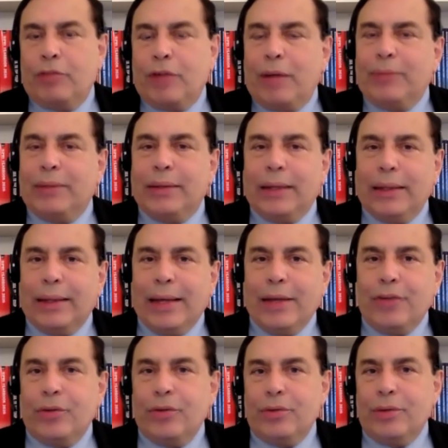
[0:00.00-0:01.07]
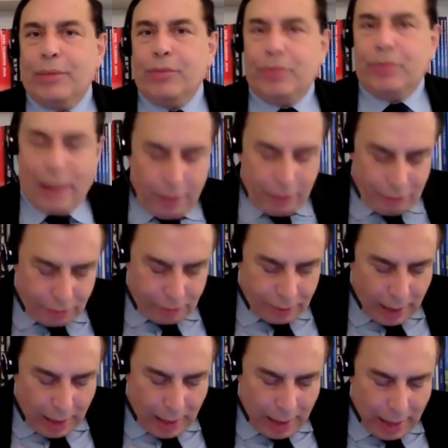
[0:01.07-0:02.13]
from the delegations themselves,
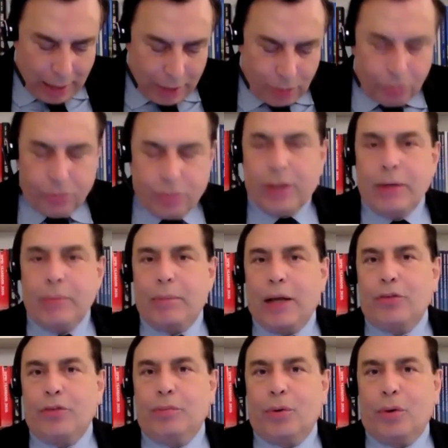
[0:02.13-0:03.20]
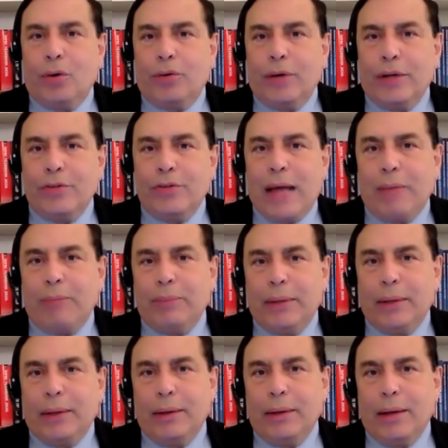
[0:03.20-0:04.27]
I don't see much progress
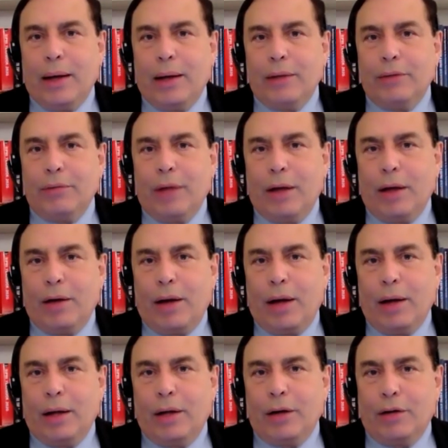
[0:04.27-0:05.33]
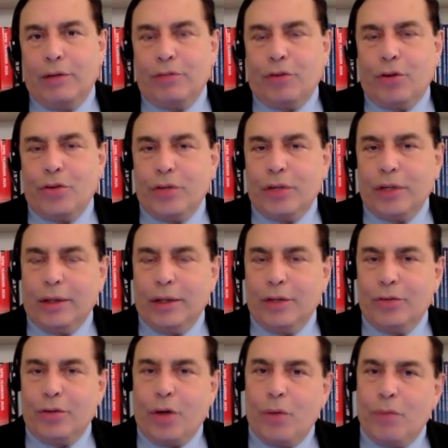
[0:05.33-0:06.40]
happening,
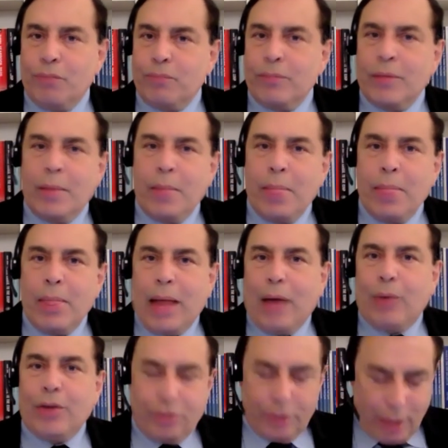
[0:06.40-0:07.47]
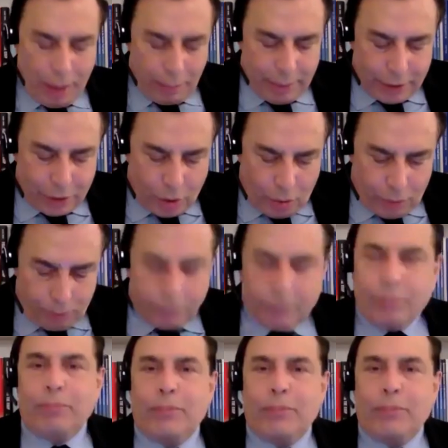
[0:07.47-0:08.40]
unfortunately. So I wish Beto